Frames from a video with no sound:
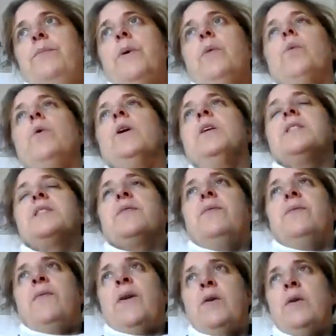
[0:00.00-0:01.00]
But what's
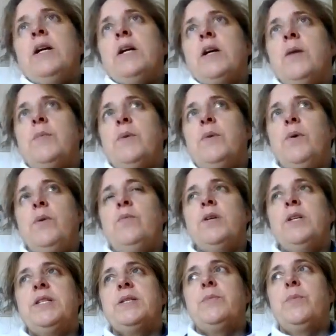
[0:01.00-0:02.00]
very common when
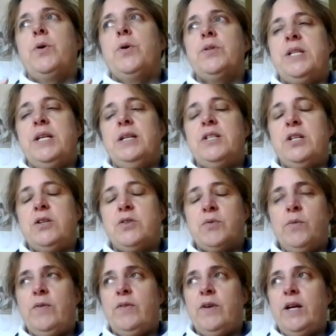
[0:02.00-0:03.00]
we're supporting
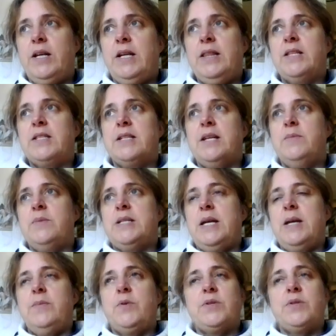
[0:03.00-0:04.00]
children with learning the times
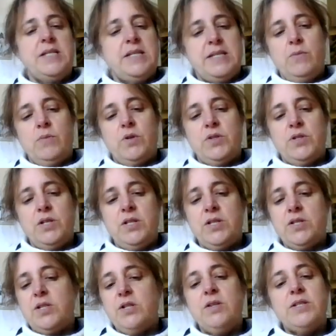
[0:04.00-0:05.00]
tables is that we'll do
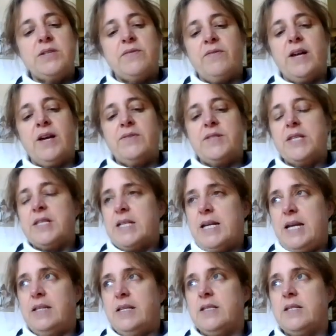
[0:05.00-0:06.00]
the twos, the fives, the
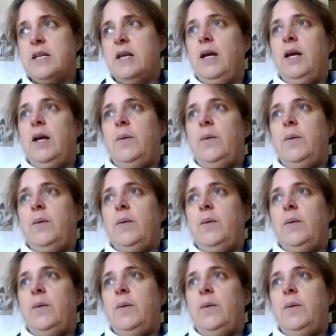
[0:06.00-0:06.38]
tens,